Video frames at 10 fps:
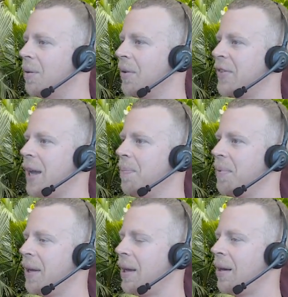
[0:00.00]
what's
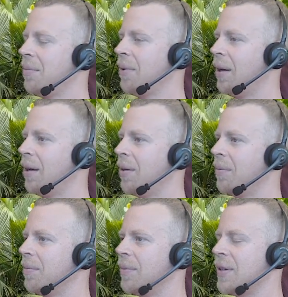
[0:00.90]
happening,
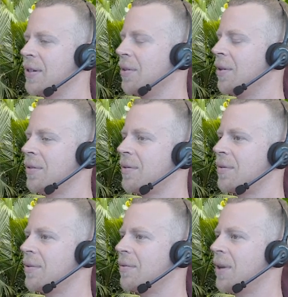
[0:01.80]
Adam? Is it not
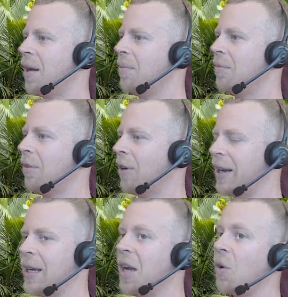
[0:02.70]

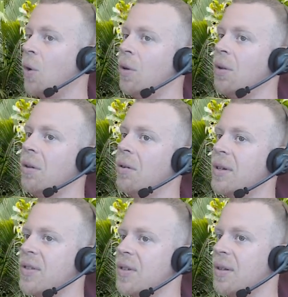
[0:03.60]
running at all,
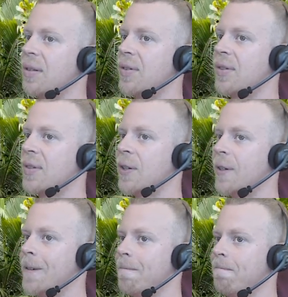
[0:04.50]
or is it
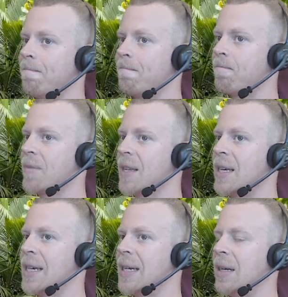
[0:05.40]

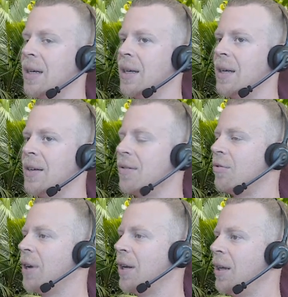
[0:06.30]
is
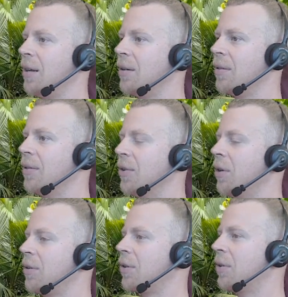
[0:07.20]
it running
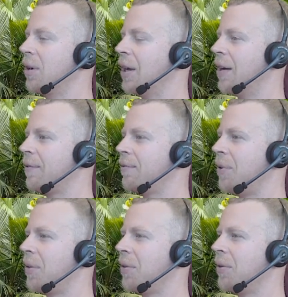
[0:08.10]
not good enough
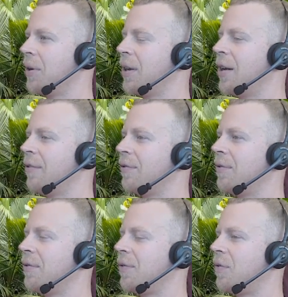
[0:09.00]
with not enough
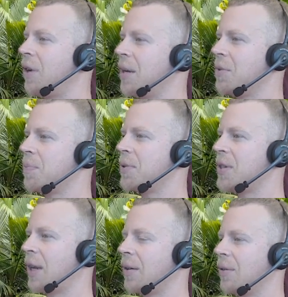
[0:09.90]
frames per
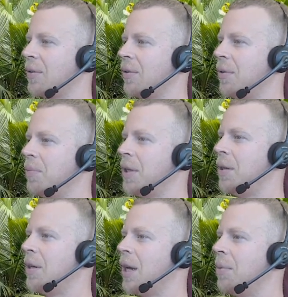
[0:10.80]
second to
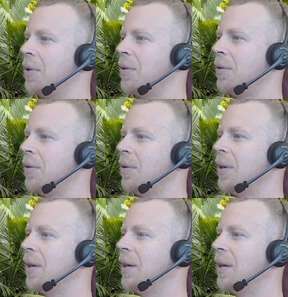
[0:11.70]
be able to
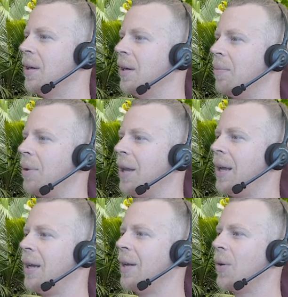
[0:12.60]

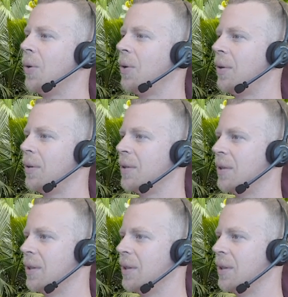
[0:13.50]
play at all.